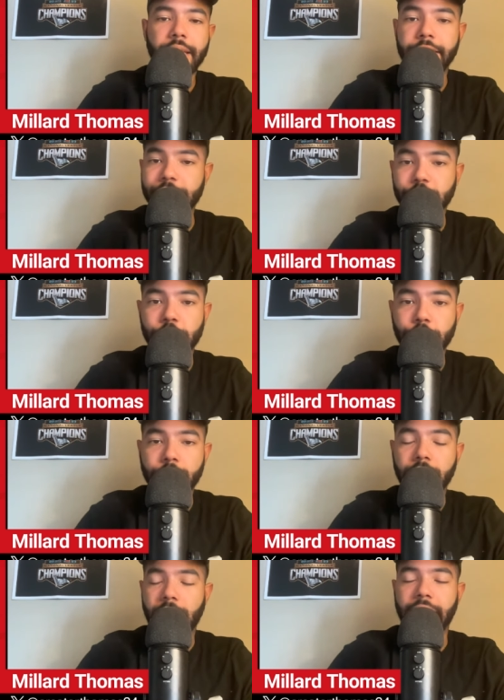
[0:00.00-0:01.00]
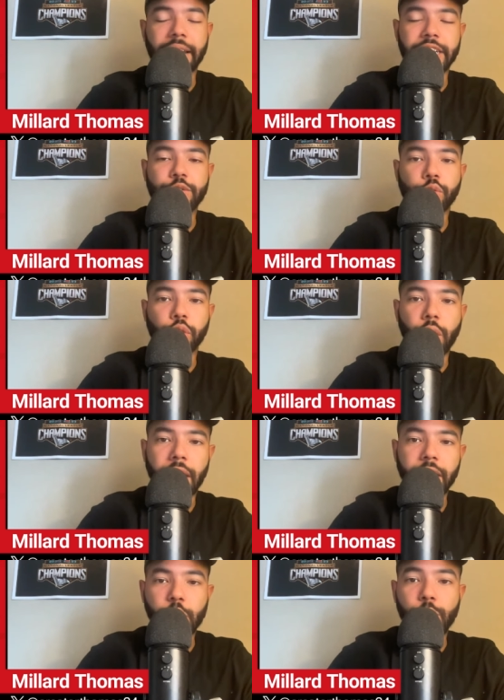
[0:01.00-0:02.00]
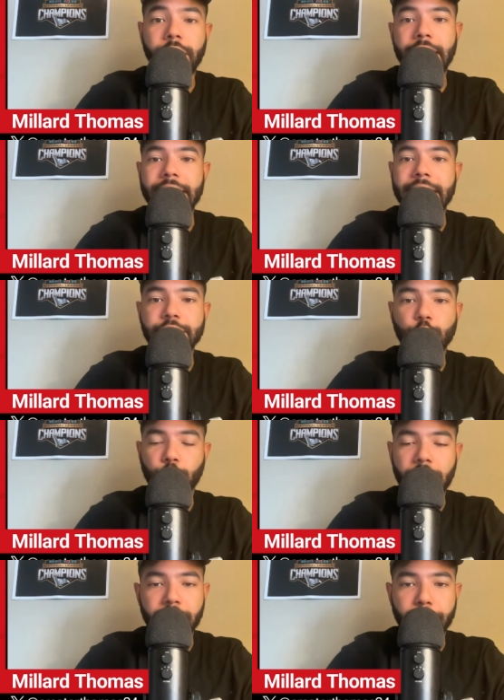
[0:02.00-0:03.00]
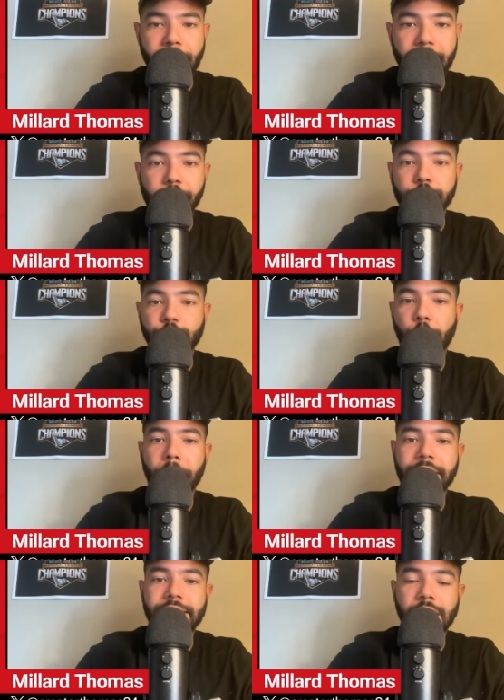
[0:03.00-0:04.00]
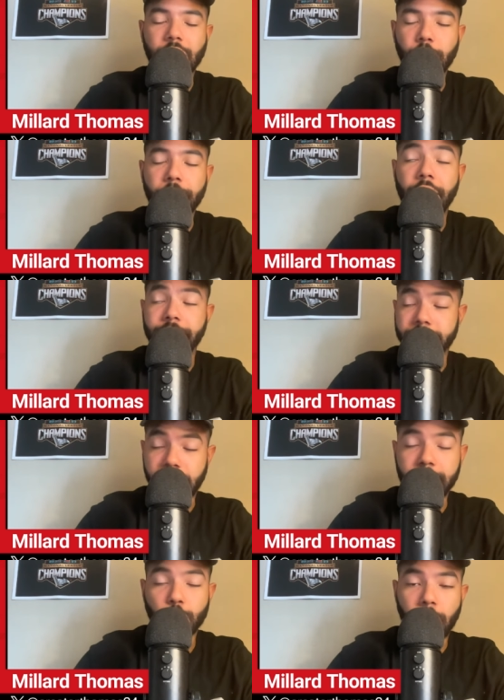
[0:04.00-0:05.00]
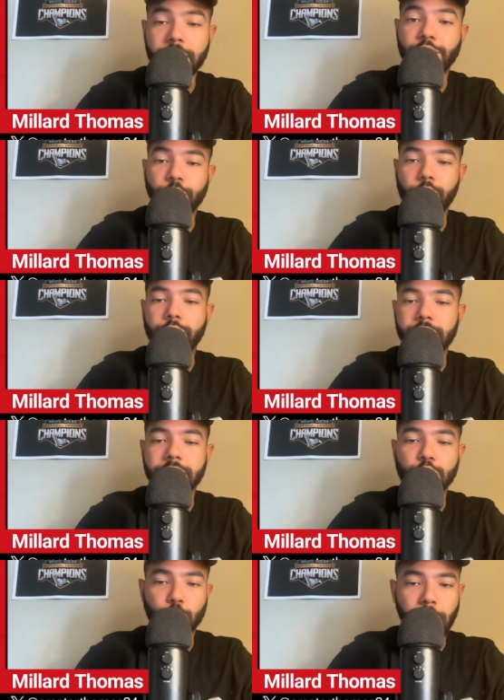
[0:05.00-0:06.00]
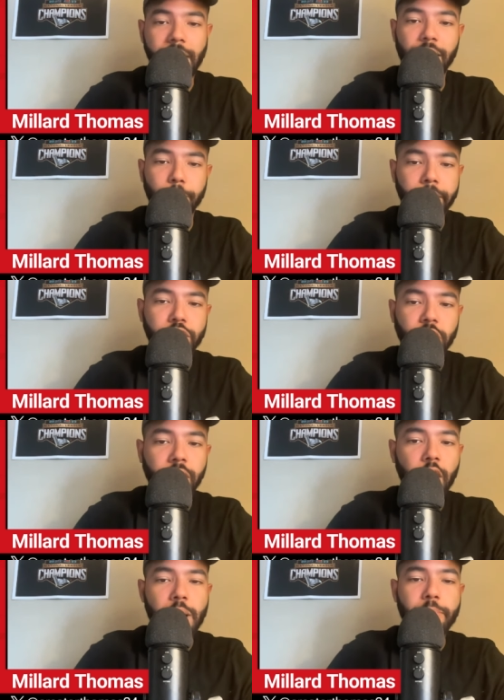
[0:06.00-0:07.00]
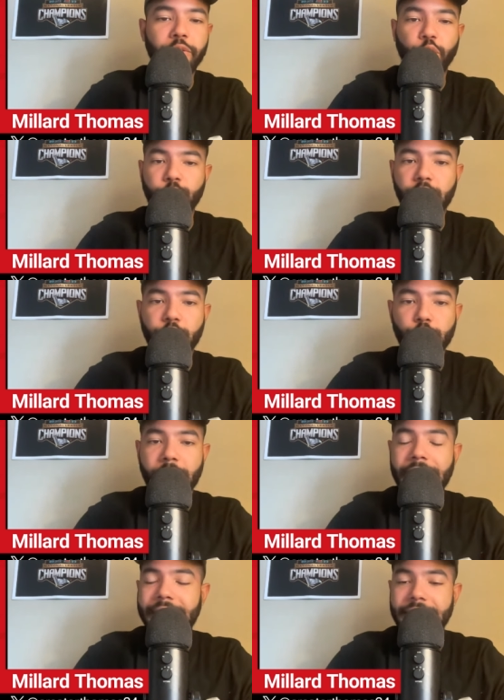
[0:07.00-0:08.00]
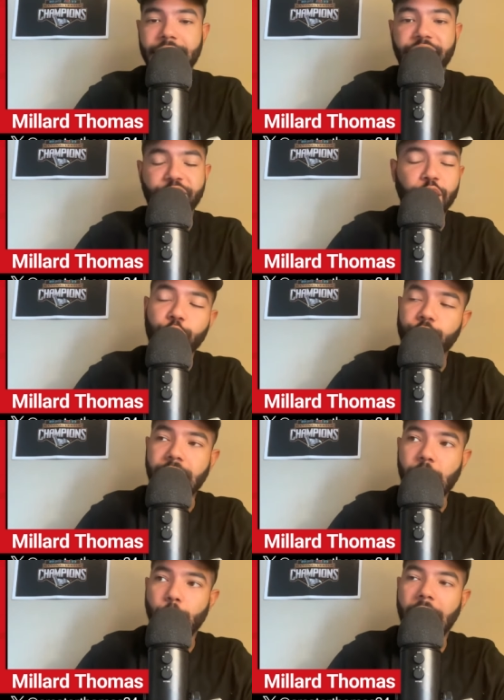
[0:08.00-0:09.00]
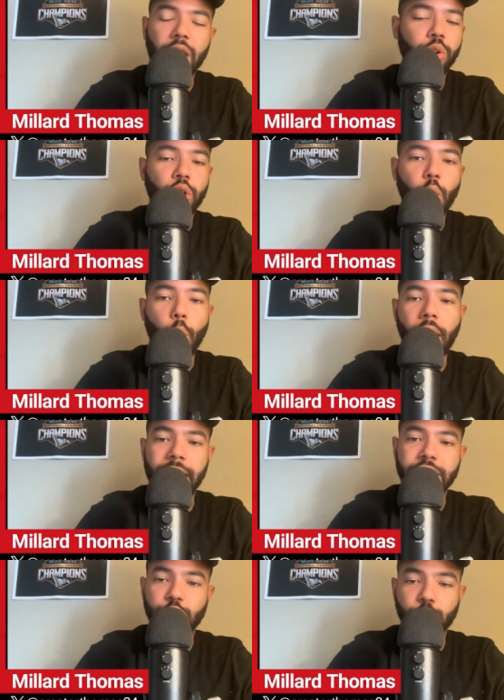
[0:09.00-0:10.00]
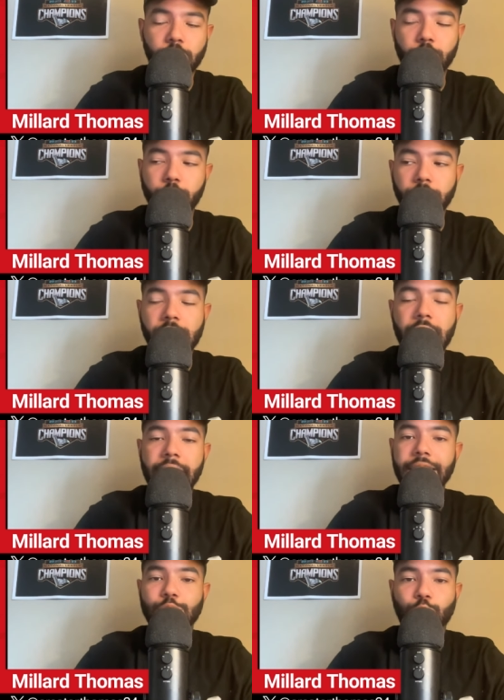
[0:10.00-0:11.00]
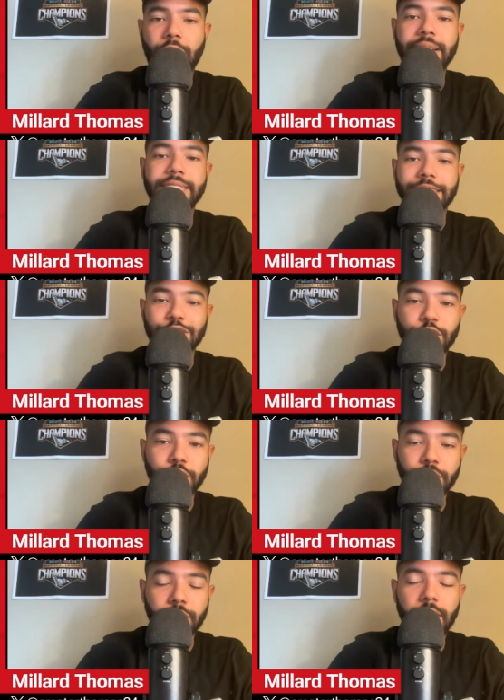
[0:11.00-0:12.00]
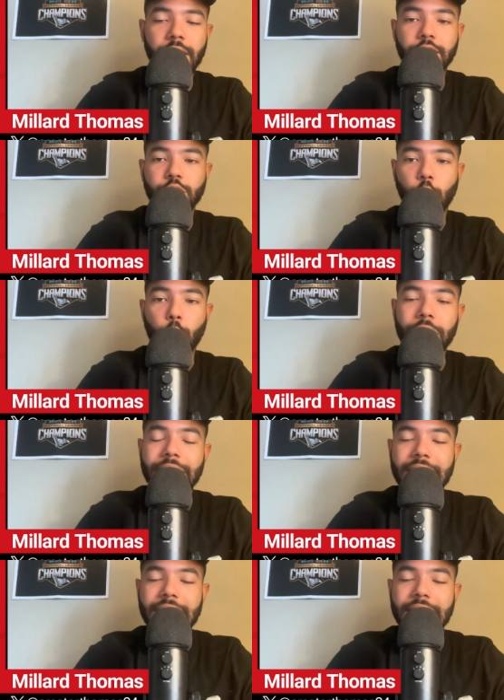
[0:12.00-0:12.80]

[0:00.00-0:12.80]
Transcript: this year. Like, at least for Eugenio, he is a righty batter, so it makes a little bit of sense why he struggles against right-handed pitching. But for Carroll, I can't figure it out. I don't know why he struggled against righties this year. So we